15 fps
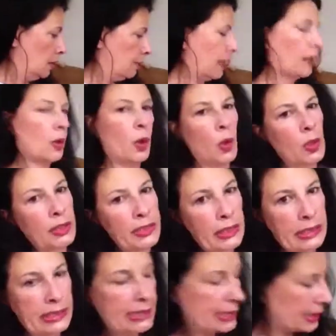bank holiday
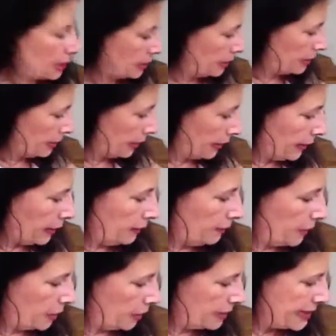Sunday,
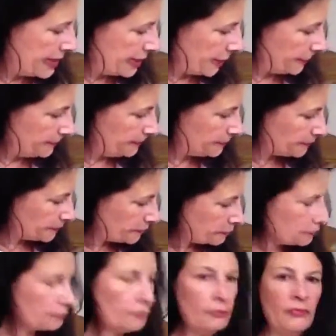because
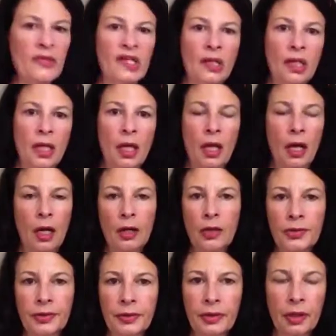I
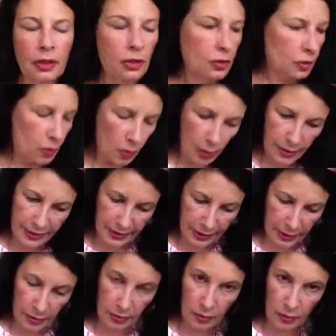couldn't quite
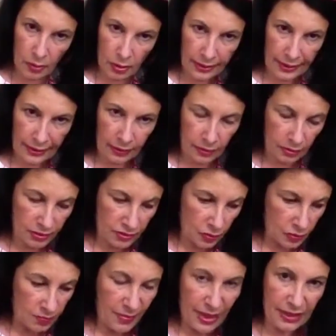get, I'd
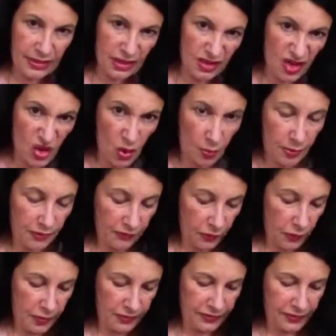gone mad in the shop
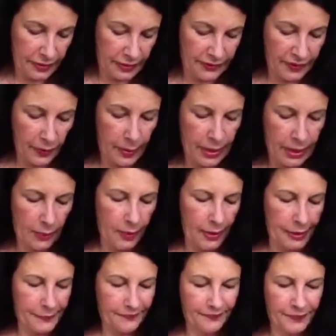before, you see. So
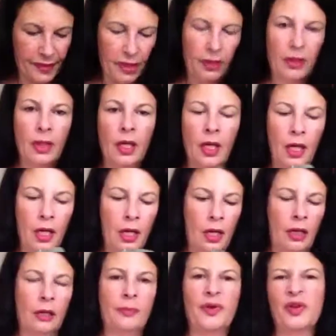anyway,
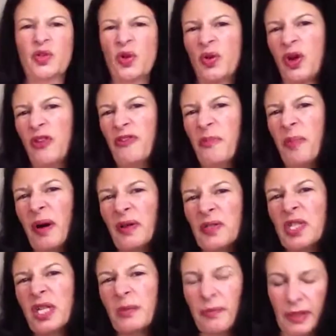I've gone over
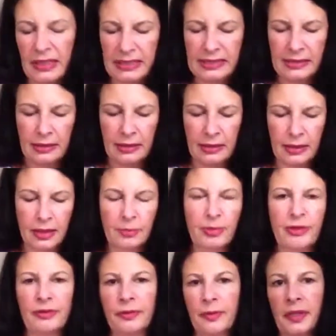budget, basically,
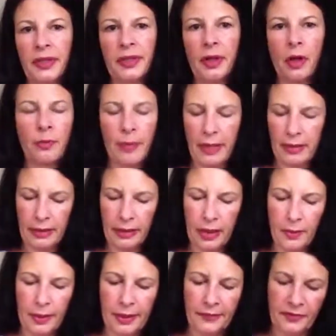but I'm going to go back
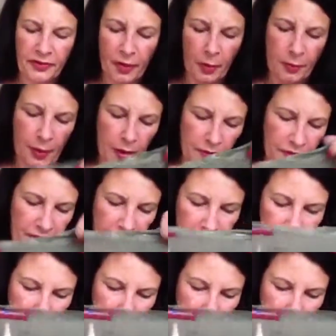anyway. So, but the other